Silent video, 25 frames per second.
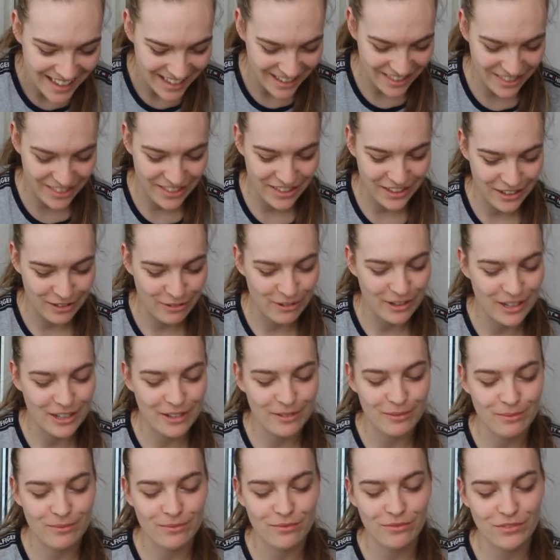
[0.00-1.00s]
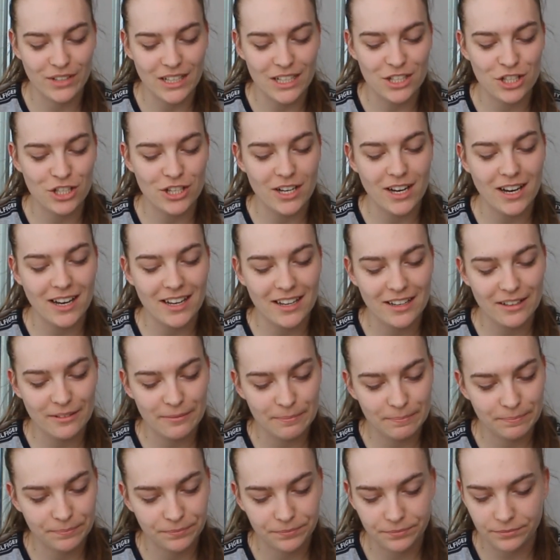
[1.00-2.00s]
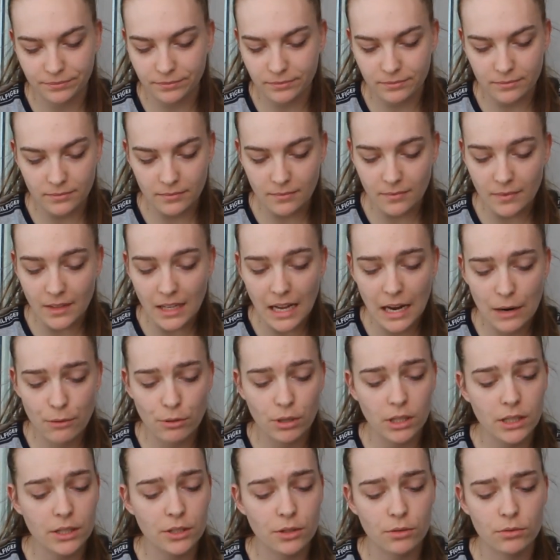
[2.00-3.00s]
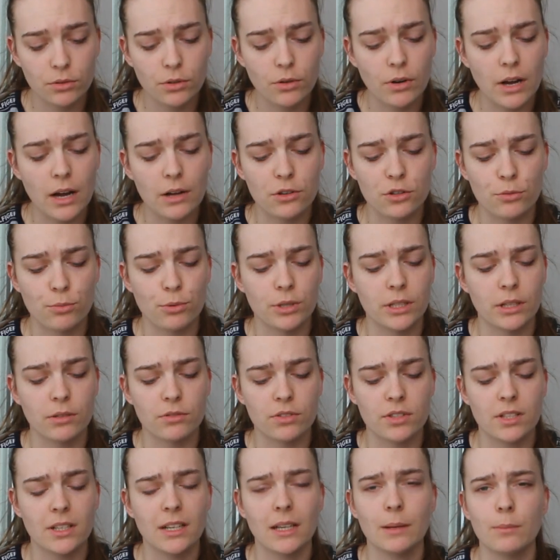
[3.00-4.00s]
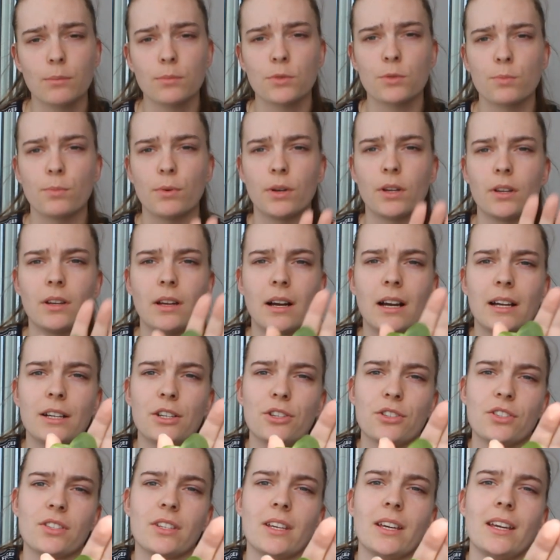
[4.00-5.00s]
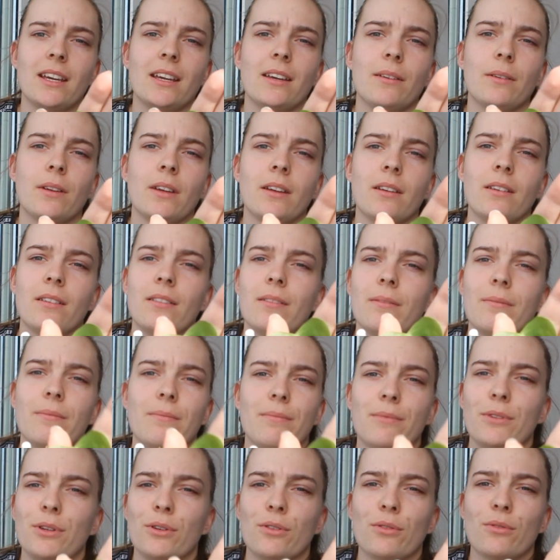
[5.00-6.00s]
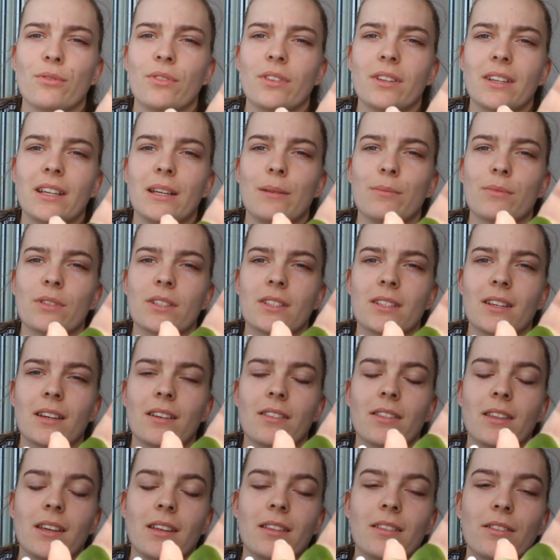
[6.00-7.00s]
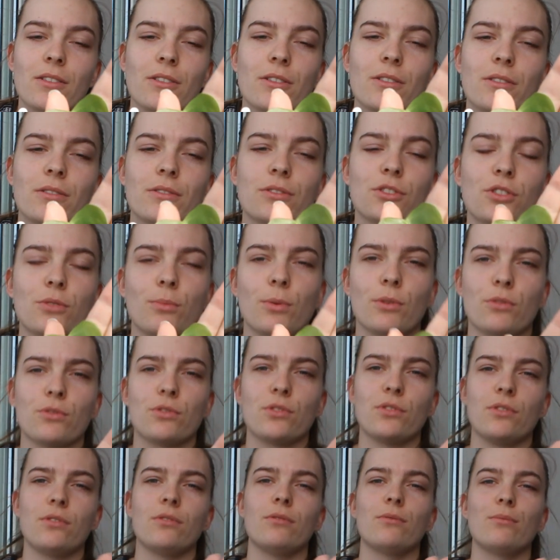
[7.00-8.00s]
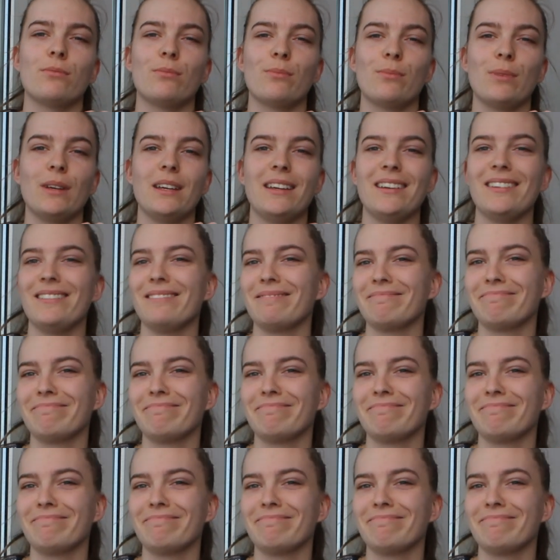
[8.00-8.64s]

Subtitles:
Anthurium veitchii. I really don't know how to pronounce the names, but I just say, the names as I think they're supposed to be.